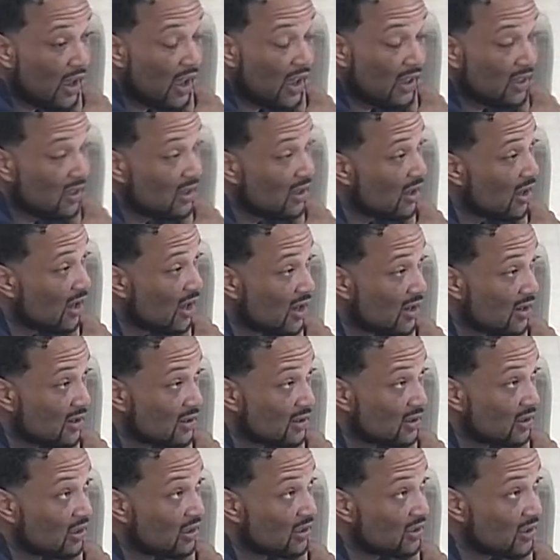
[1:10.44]
I think
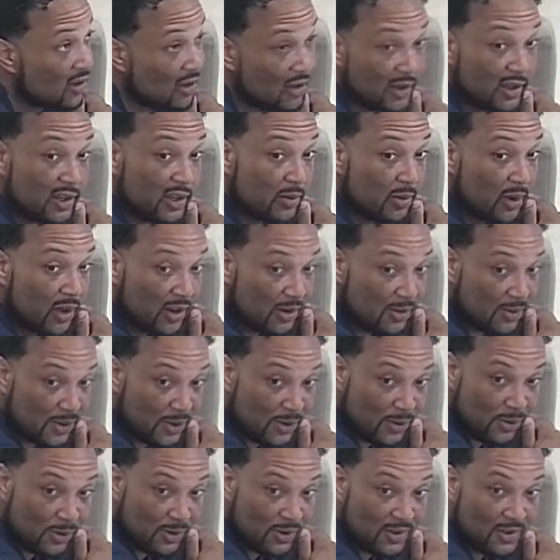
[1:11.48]
honestly, that's all anybody
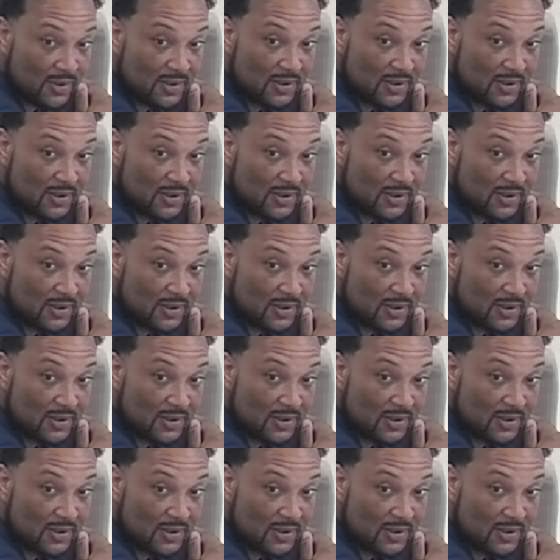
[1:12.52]
really wants.